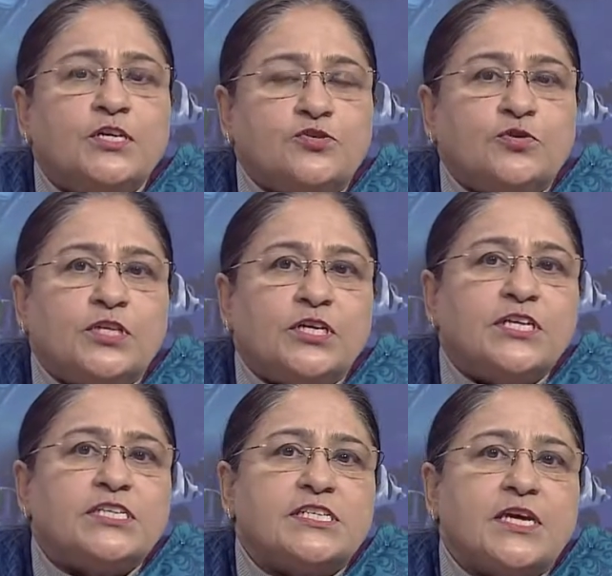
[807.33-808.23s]
So,
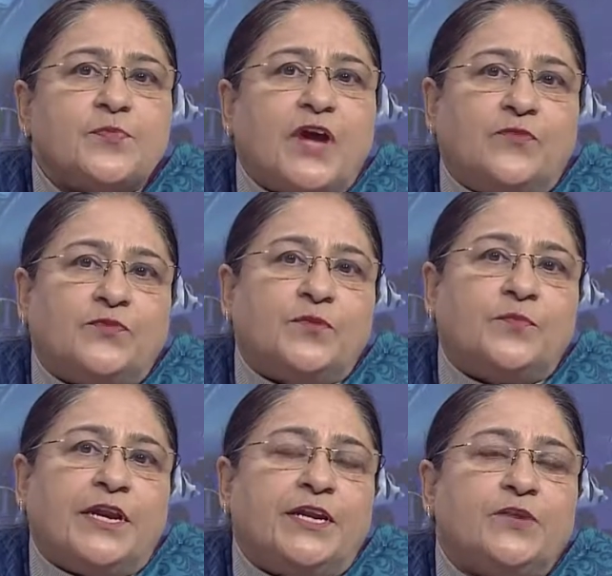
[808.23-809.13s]
third step after
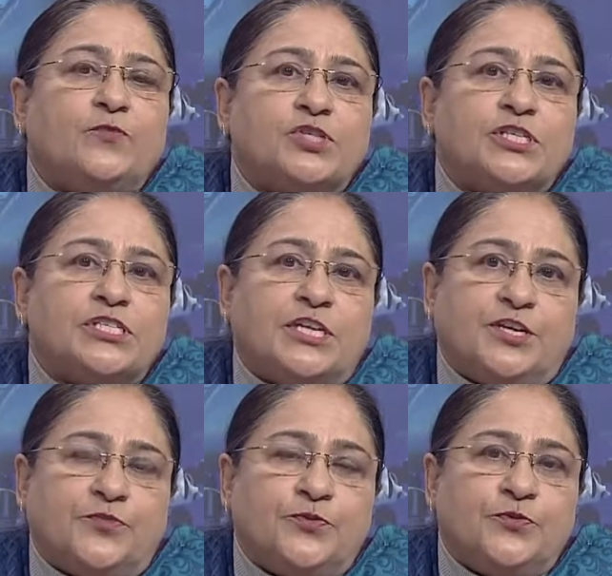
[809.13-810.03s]
blending was the
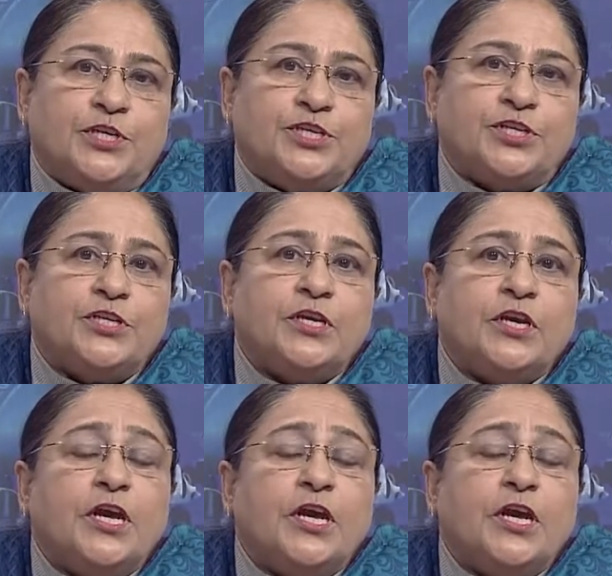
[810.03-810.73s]
centrifugation.